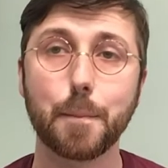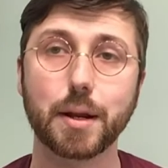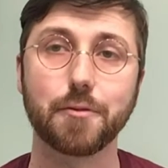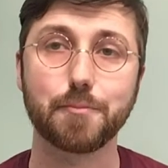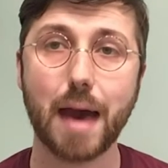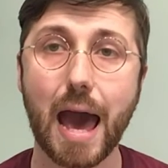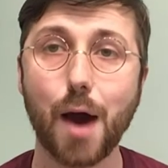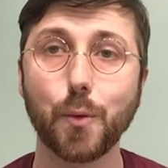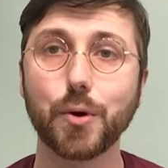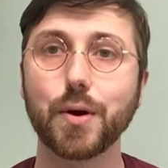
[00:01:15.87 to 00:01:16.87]
but of
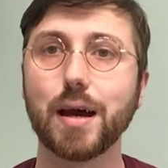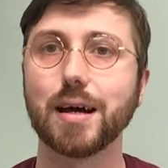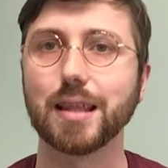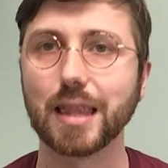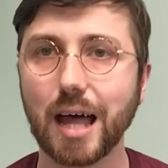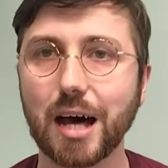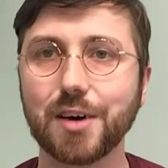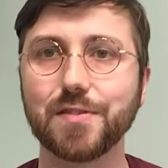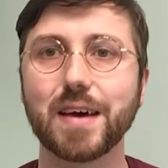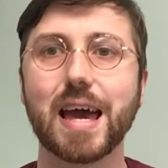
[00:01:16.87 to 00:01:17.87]
power,
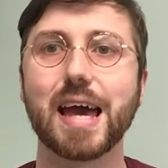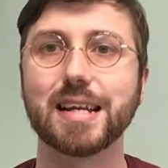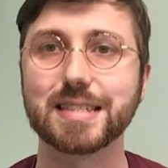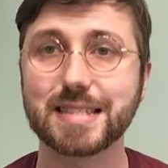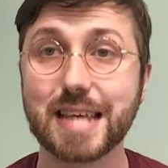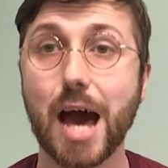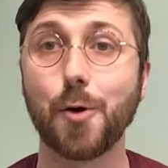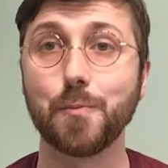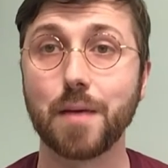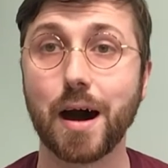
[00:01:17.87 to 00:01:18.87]
love, and a
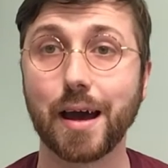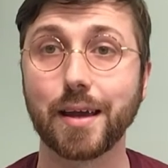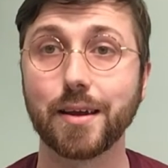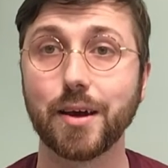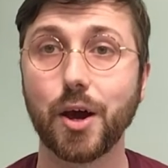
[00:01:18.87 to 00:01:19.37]
sound mind.